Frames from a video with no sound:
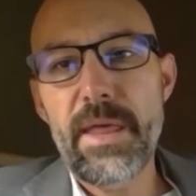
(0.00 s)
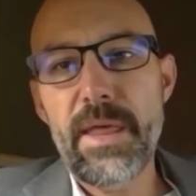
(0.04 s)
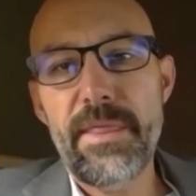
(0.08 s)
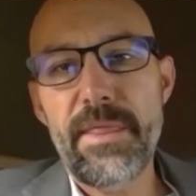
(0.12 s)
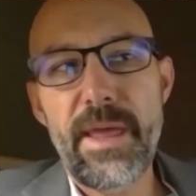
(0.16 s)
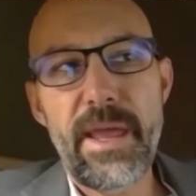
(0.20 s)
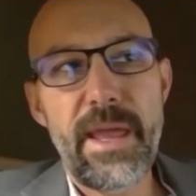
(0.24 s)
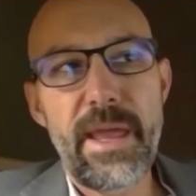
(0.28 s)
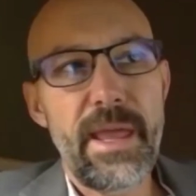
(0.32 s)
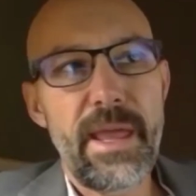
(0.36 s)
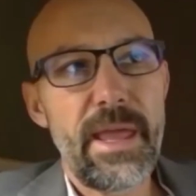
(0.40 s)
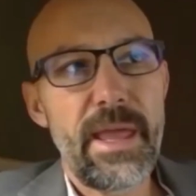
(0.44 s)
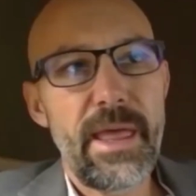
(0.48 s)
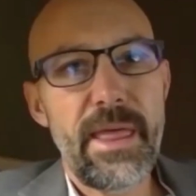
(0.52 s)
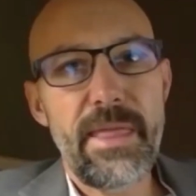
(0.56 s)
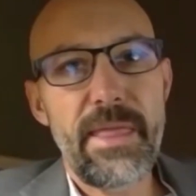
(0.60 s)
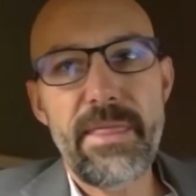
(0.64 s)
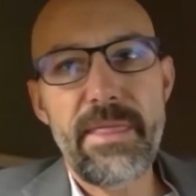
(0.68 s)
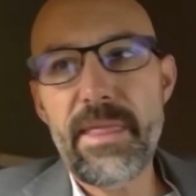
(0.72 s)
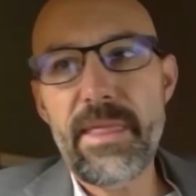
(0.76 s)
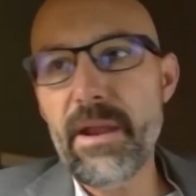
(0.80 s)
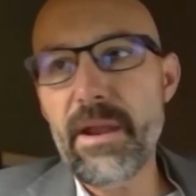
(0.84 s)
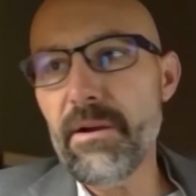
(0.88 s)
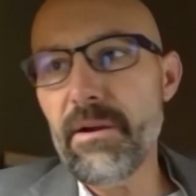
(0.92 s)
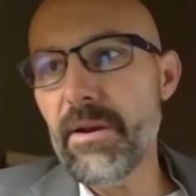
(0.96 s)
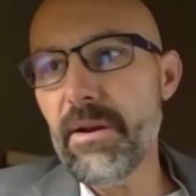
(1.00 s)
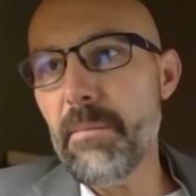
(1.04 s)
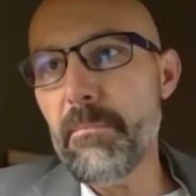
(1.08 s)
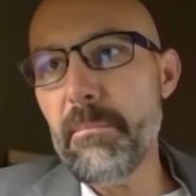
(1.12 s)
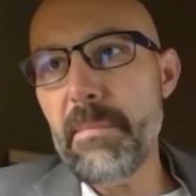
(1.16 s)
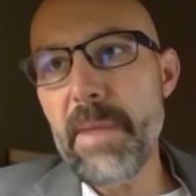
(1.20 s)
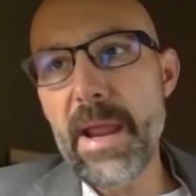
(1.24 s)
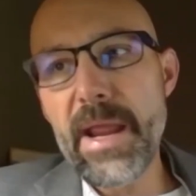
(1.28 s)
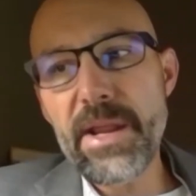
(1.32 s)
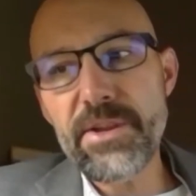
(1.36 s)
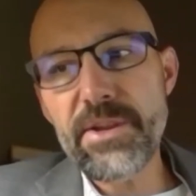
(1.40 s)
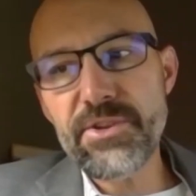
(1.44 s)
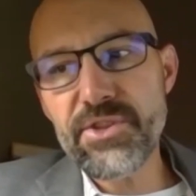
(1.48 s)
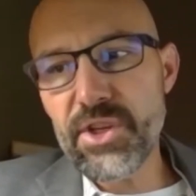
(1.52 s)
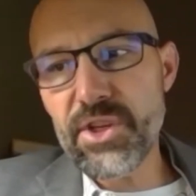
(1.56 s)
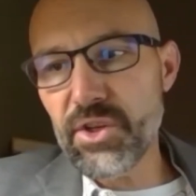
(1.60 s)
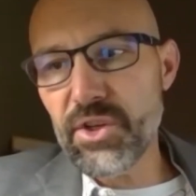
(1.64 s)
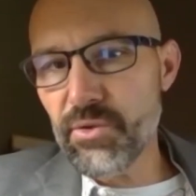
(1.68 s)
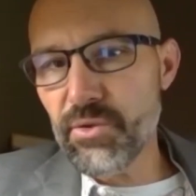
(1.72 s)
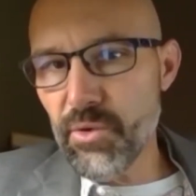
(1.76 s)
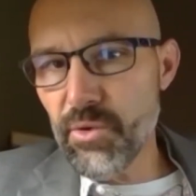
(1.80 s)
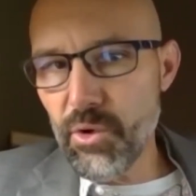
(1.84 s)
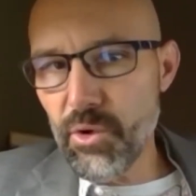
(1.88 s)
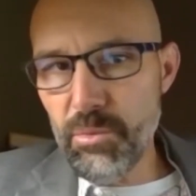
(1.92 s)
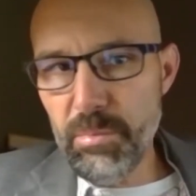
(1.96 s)
They're an amazing
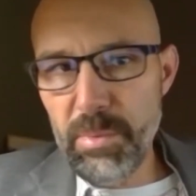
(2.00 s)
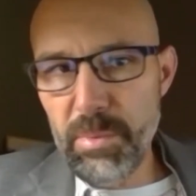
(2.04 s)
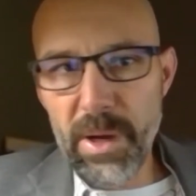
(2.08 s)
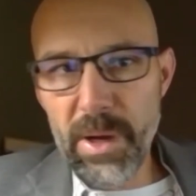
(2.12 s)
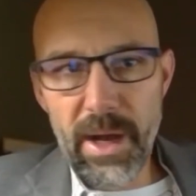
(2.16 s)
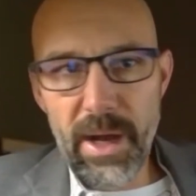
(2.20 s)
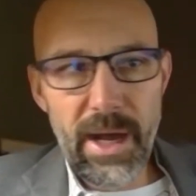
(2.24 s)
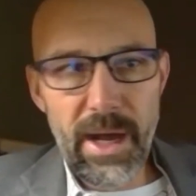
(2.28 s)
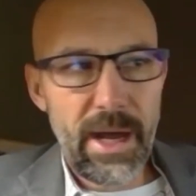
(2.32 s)
group.